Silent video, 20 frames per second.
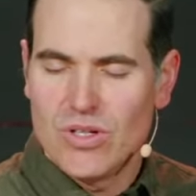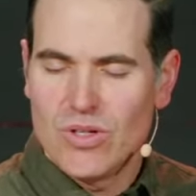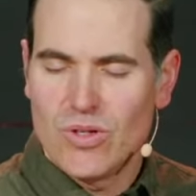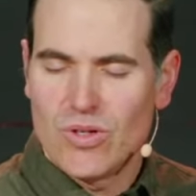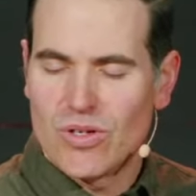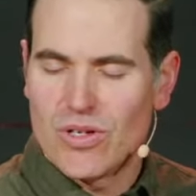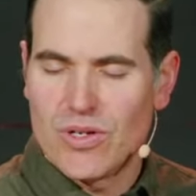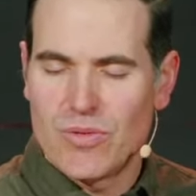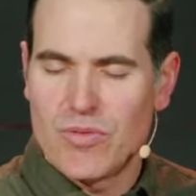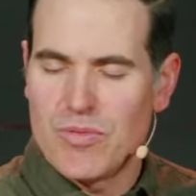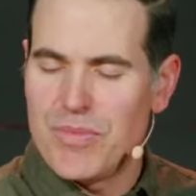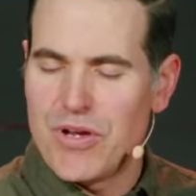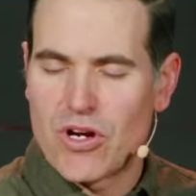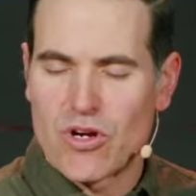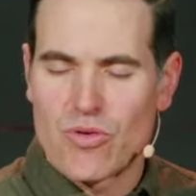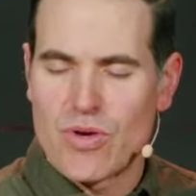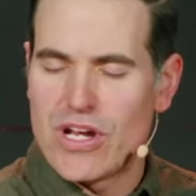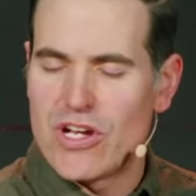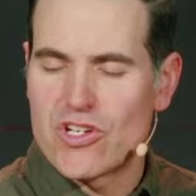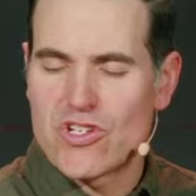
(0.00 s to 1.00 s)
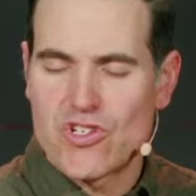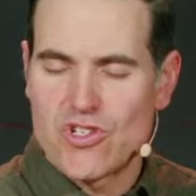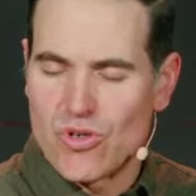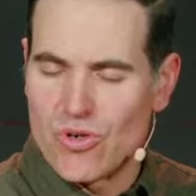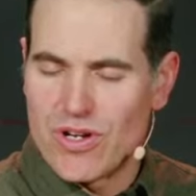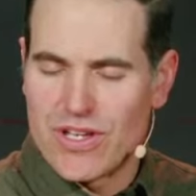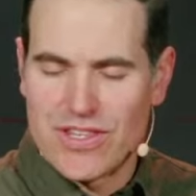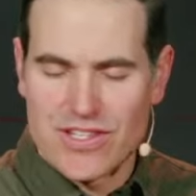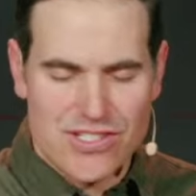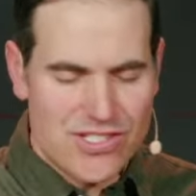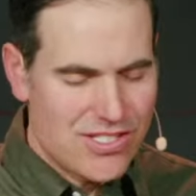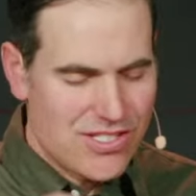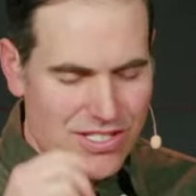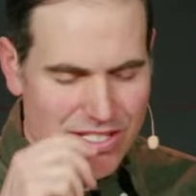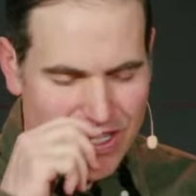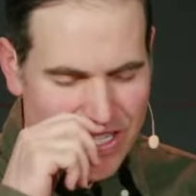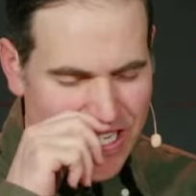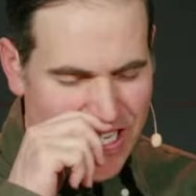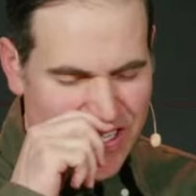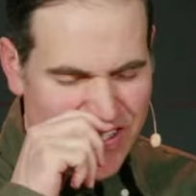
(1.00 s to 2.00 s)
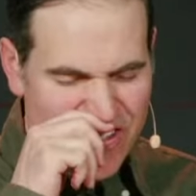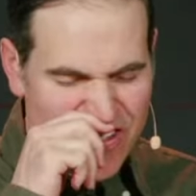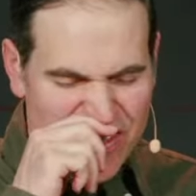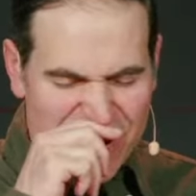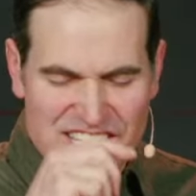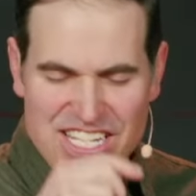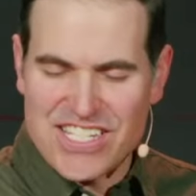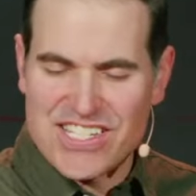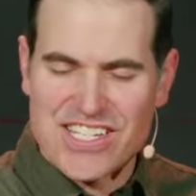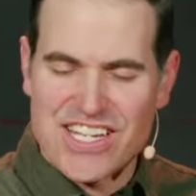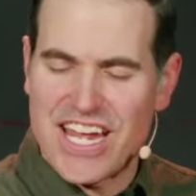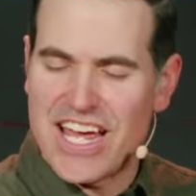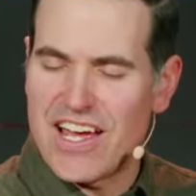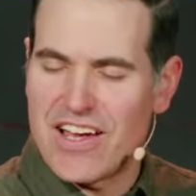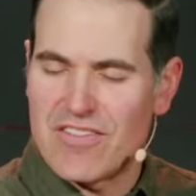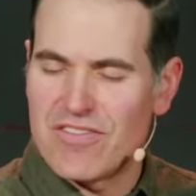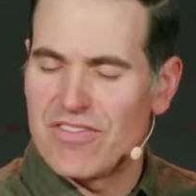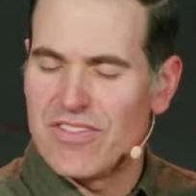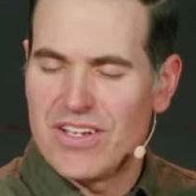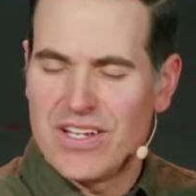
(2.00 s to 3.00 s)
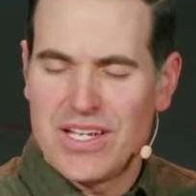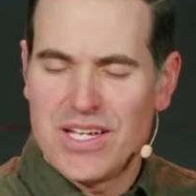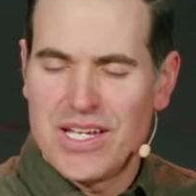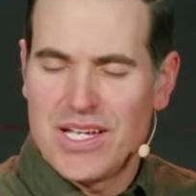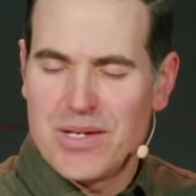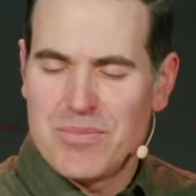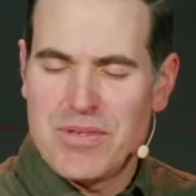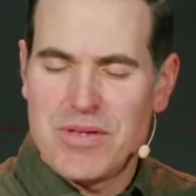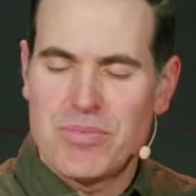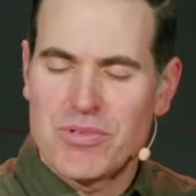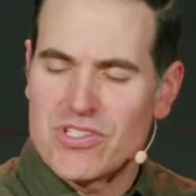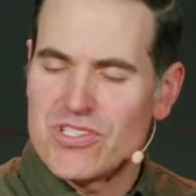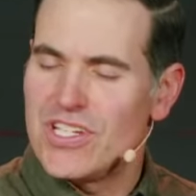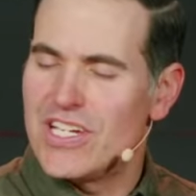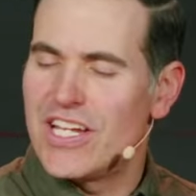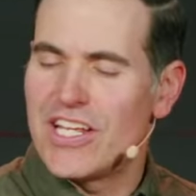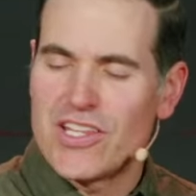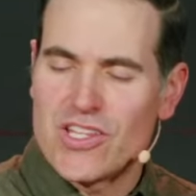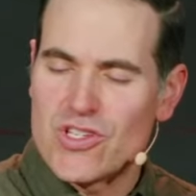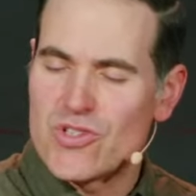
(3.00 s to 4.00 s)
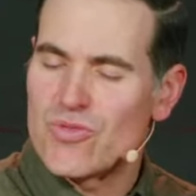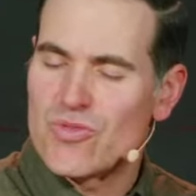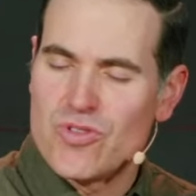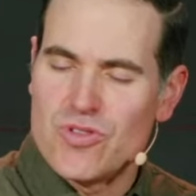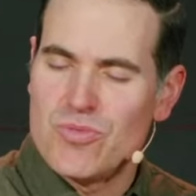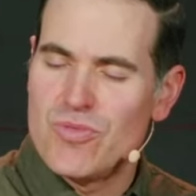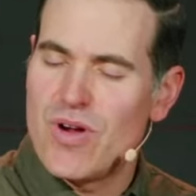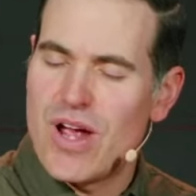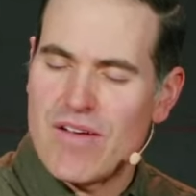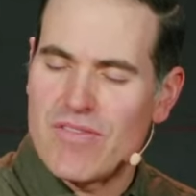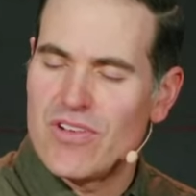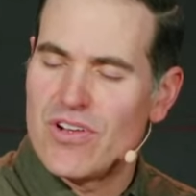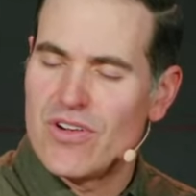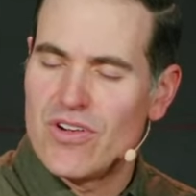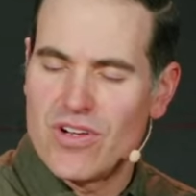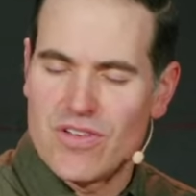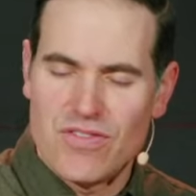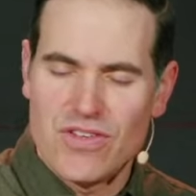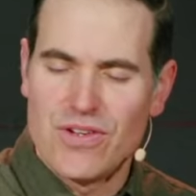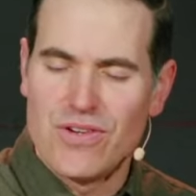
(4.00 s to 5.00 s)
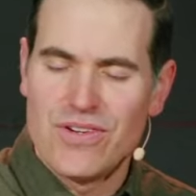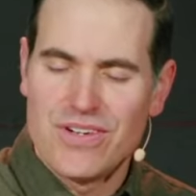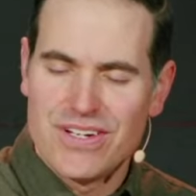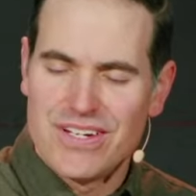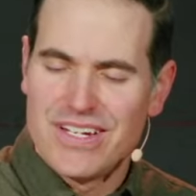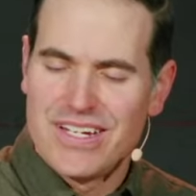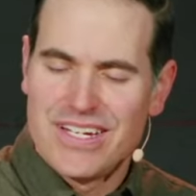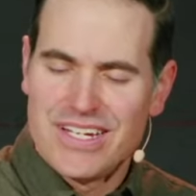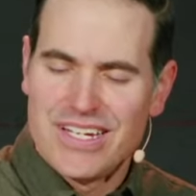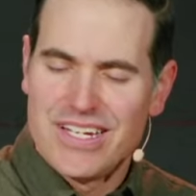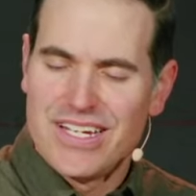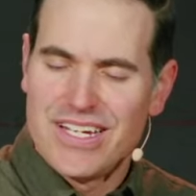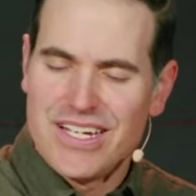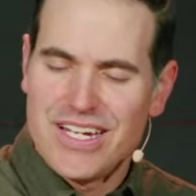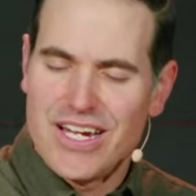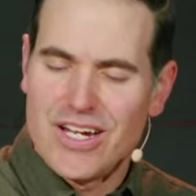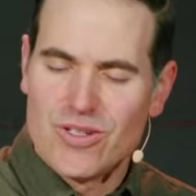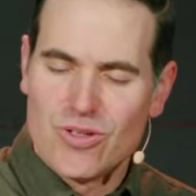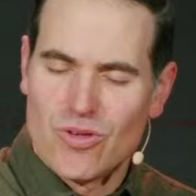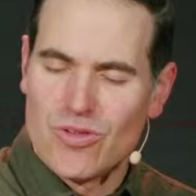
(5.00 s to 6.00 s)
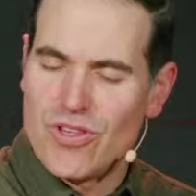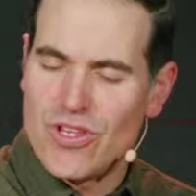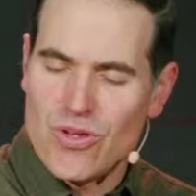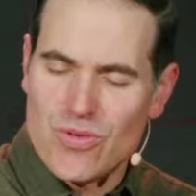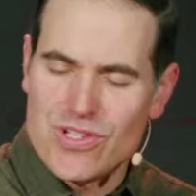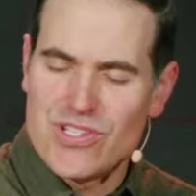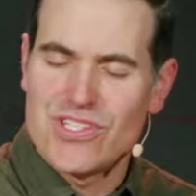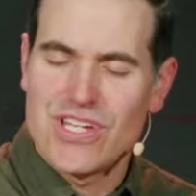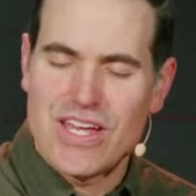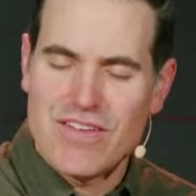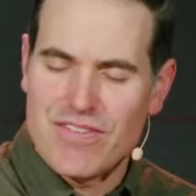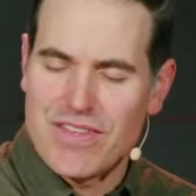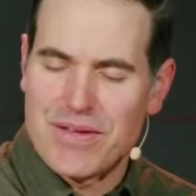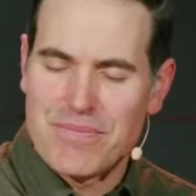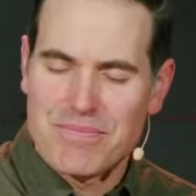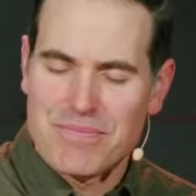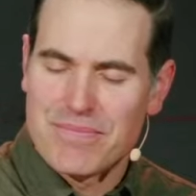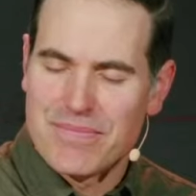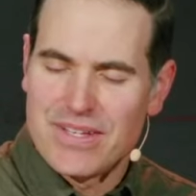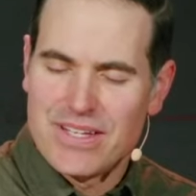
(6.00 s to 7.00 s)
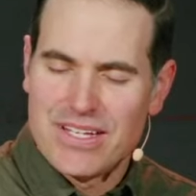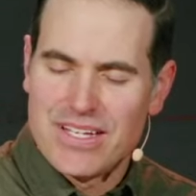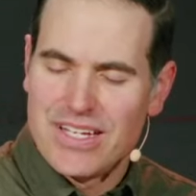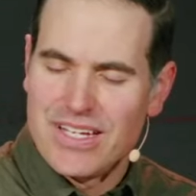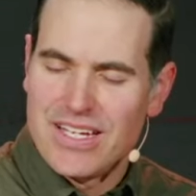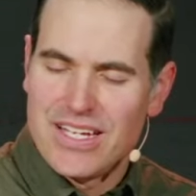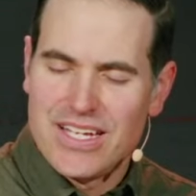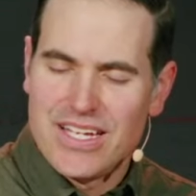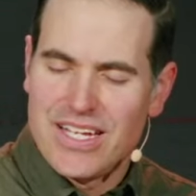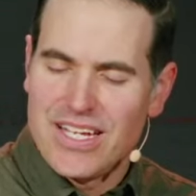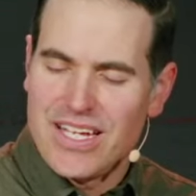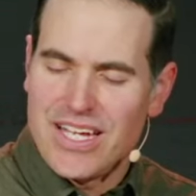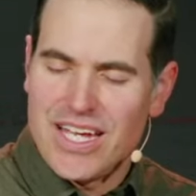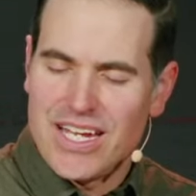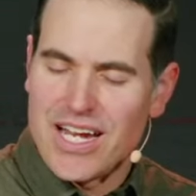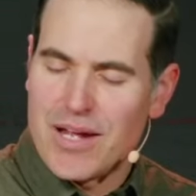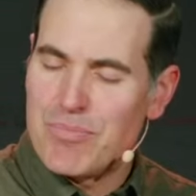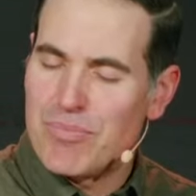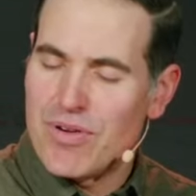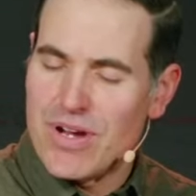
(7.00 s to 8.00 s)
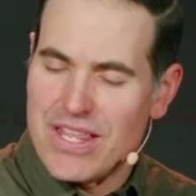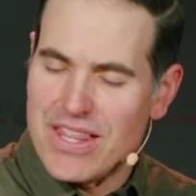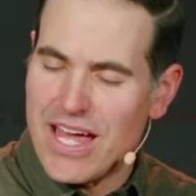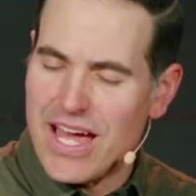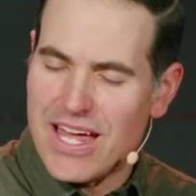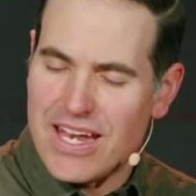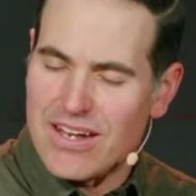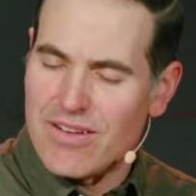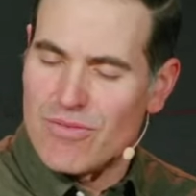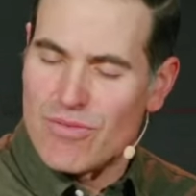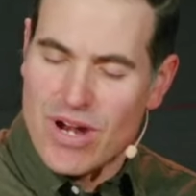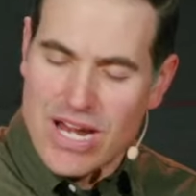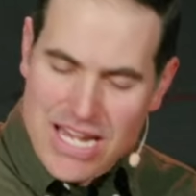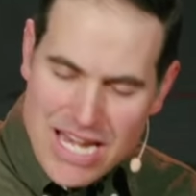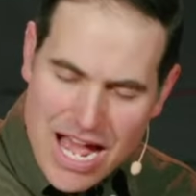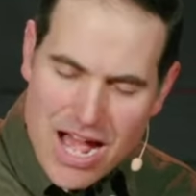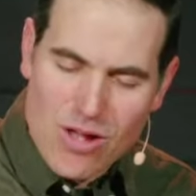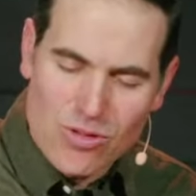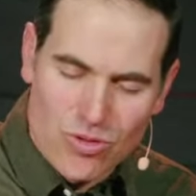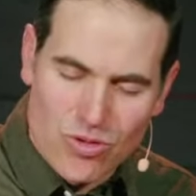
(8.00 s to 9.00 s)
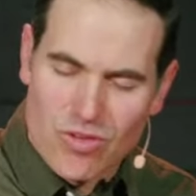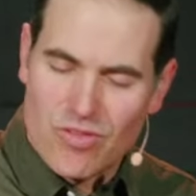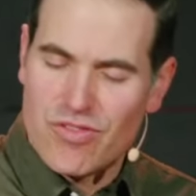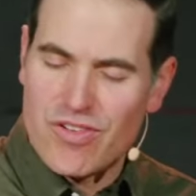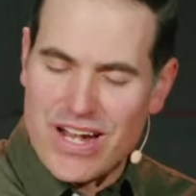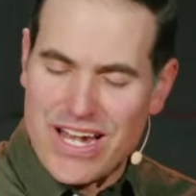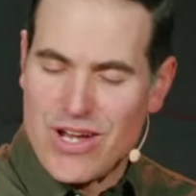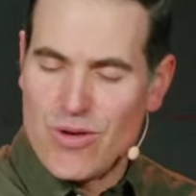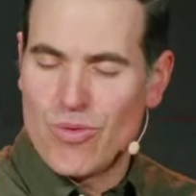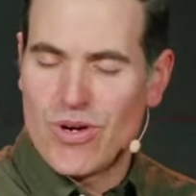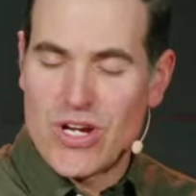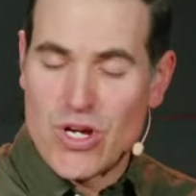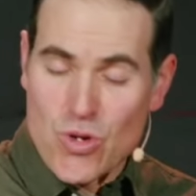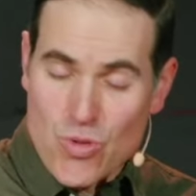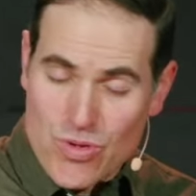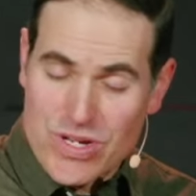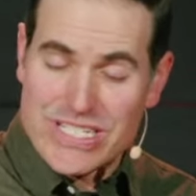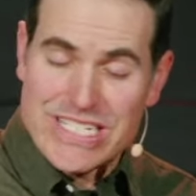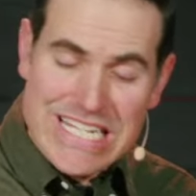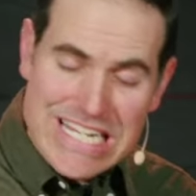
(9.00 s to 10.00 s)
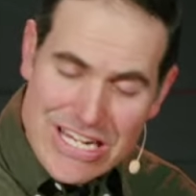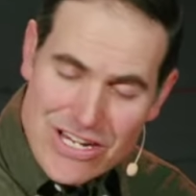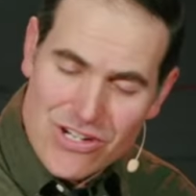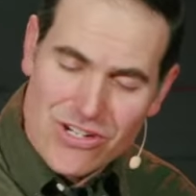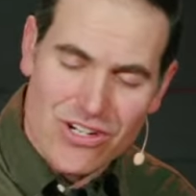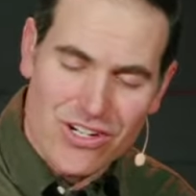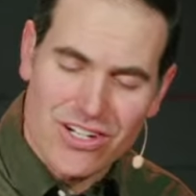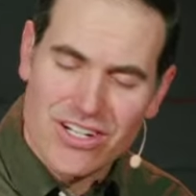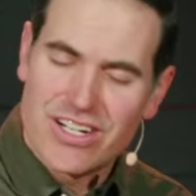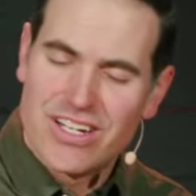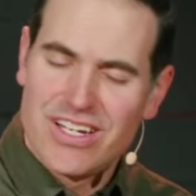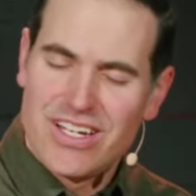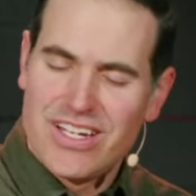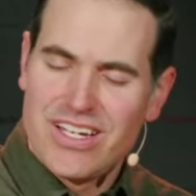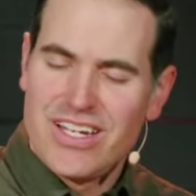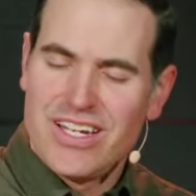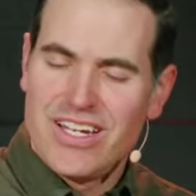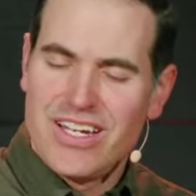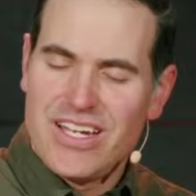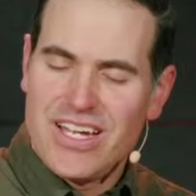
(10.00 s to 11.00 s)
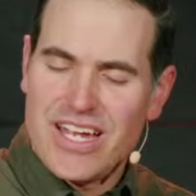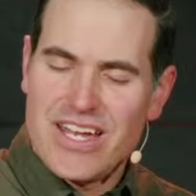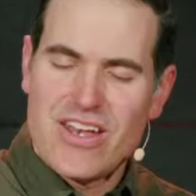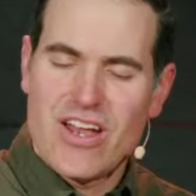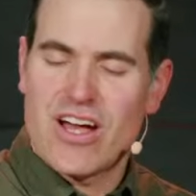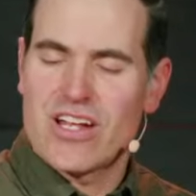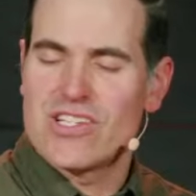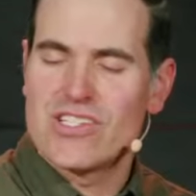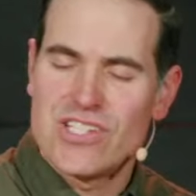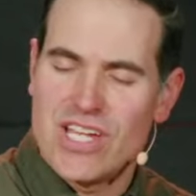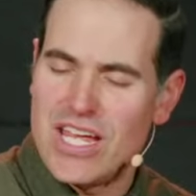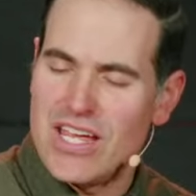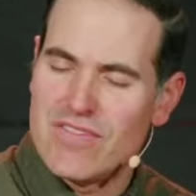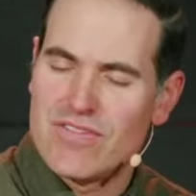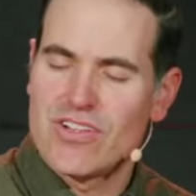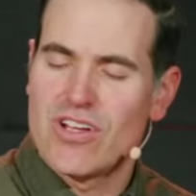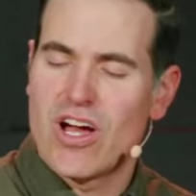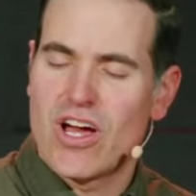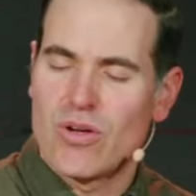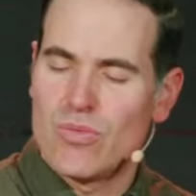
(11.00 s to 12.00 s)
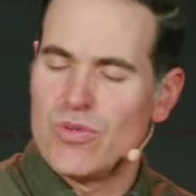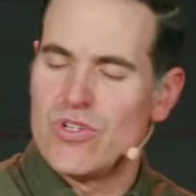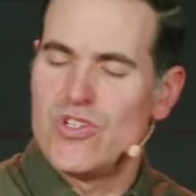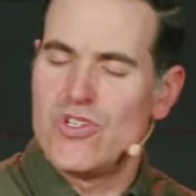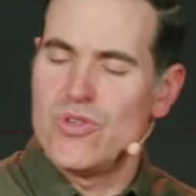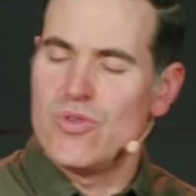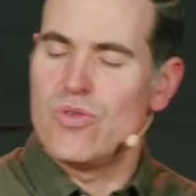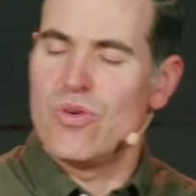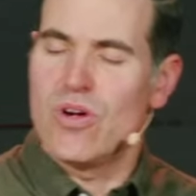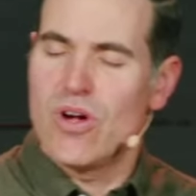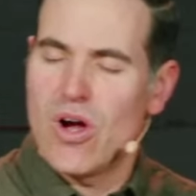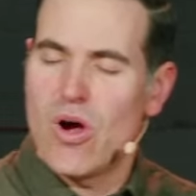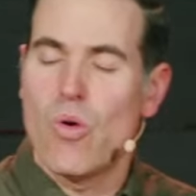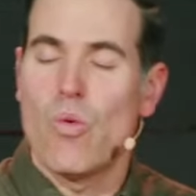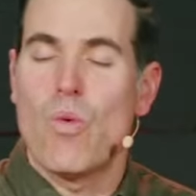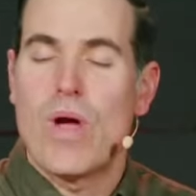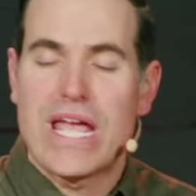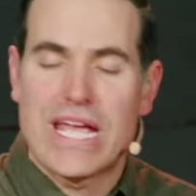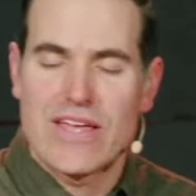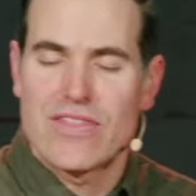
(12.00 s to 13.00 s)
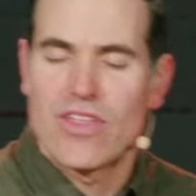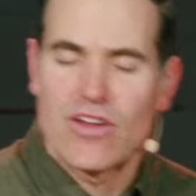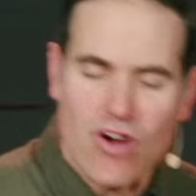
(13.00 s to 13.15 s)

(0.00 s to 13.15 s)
Lord, it would be our greatest joy this Easter season to have people sitting in this room who haven't heard of you. And Lord, that you would save them. And I pray that right now, Lord, for anyone who is here and not saved, God, would you awaken